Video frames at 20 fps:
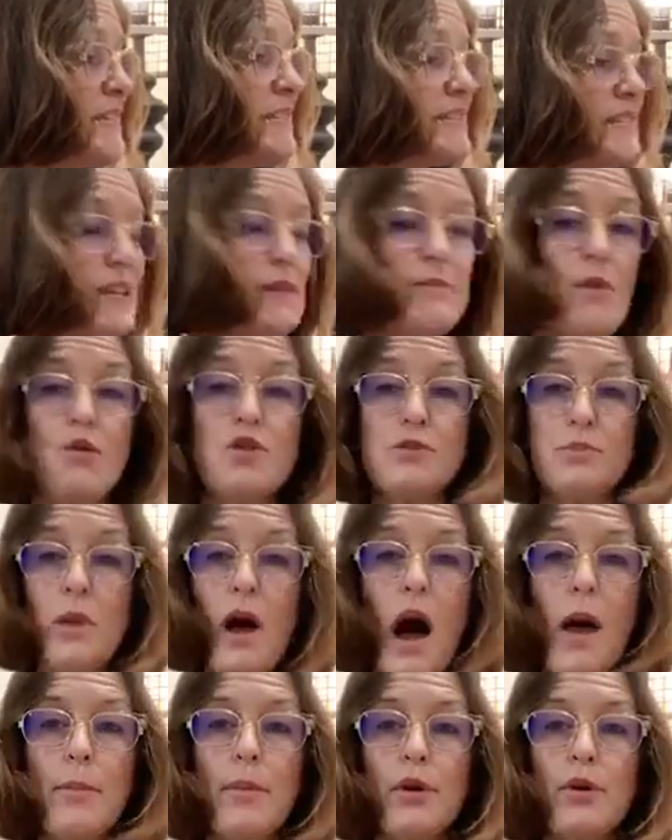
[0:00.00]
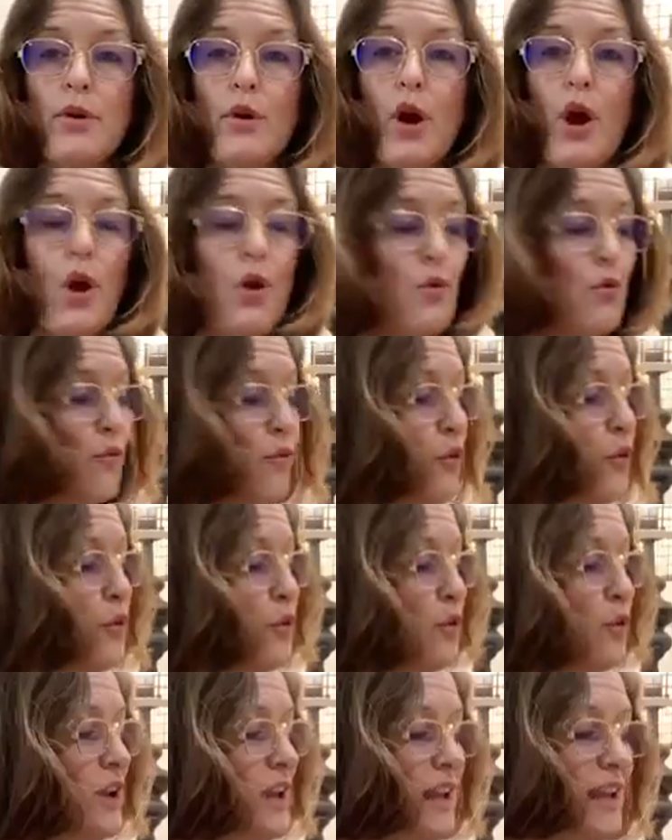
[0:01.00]
is the most popular
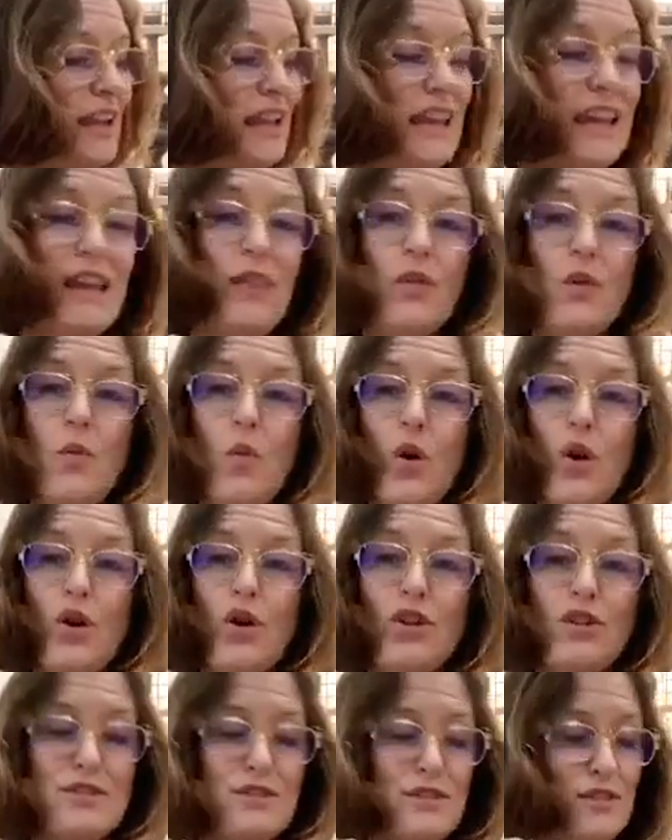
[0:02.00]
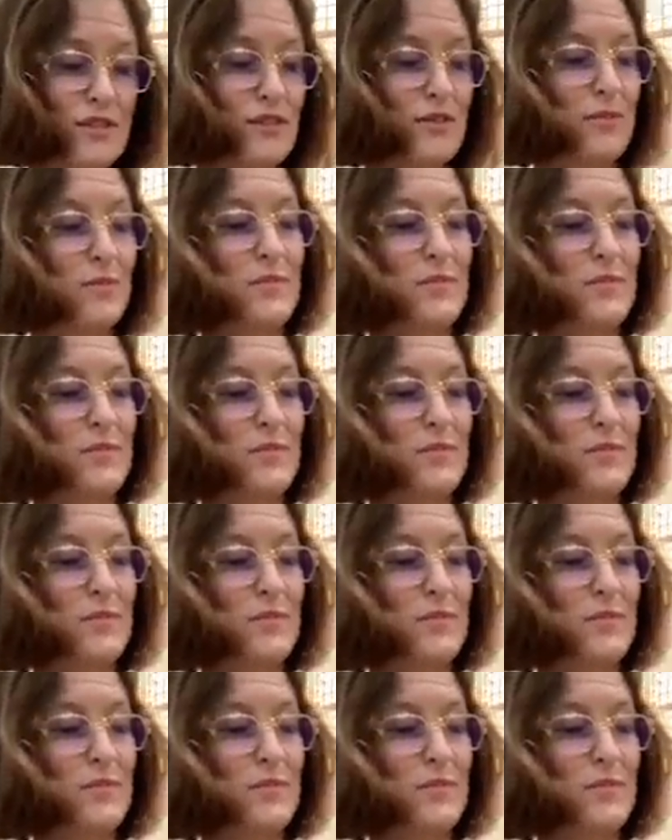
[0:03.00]
food in the world.